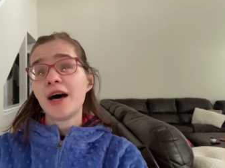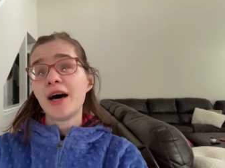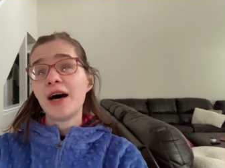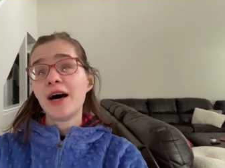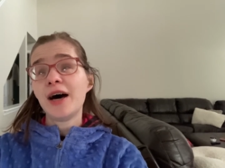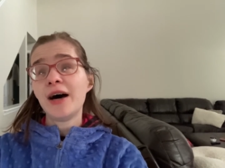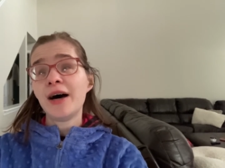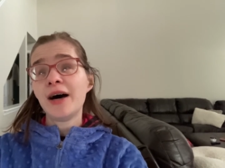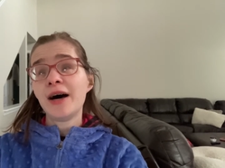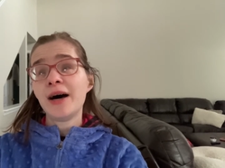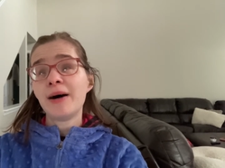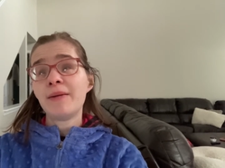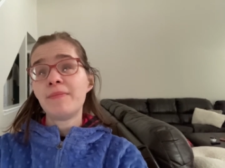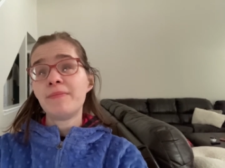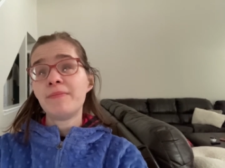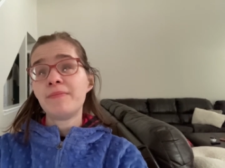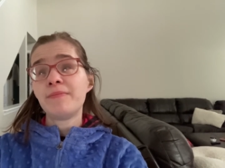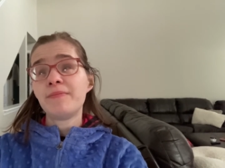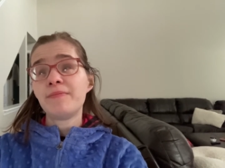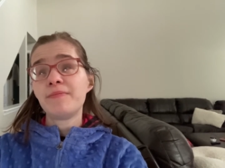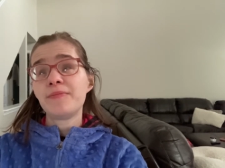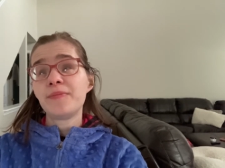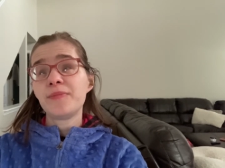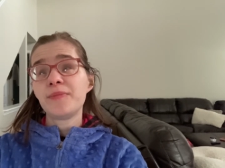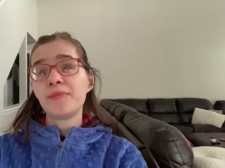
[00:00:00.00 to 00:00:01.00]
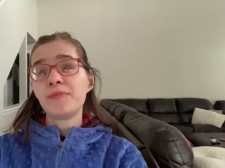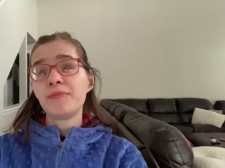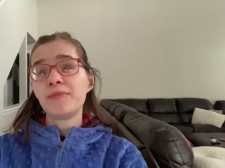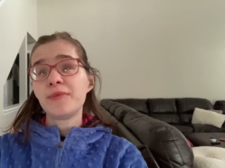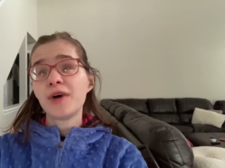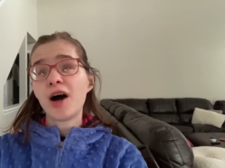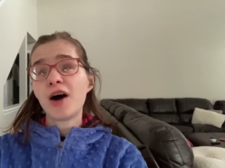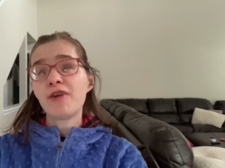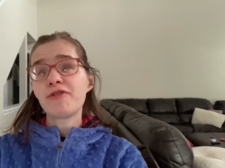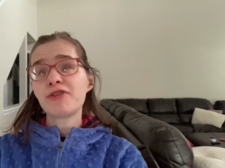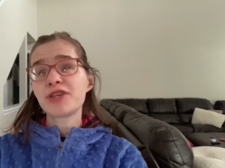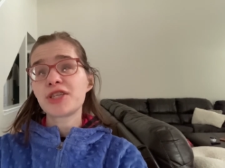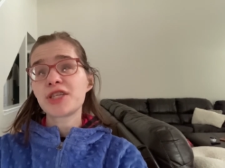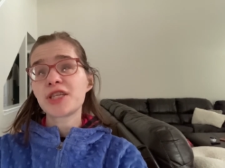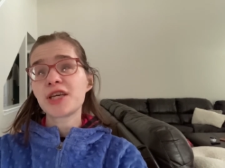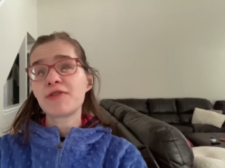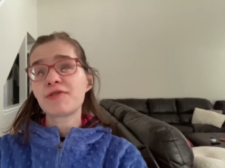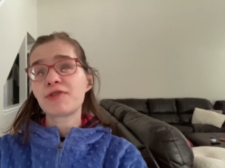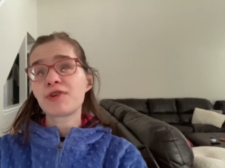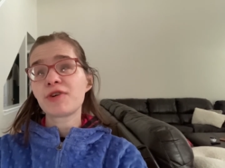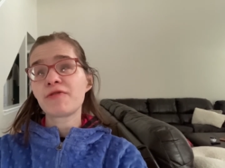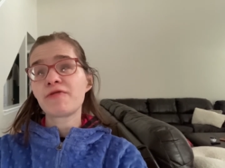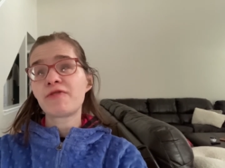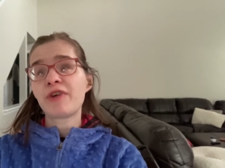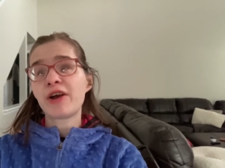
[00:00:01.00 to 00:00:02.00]
obviously if
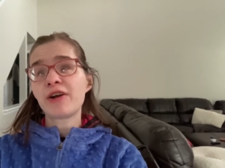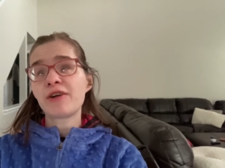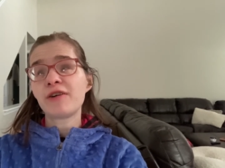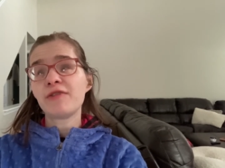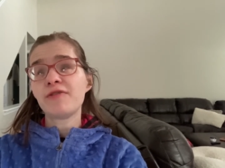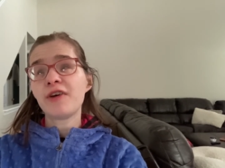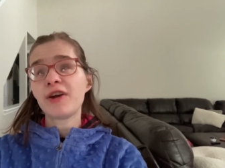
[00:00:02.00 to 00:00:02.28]
they're very,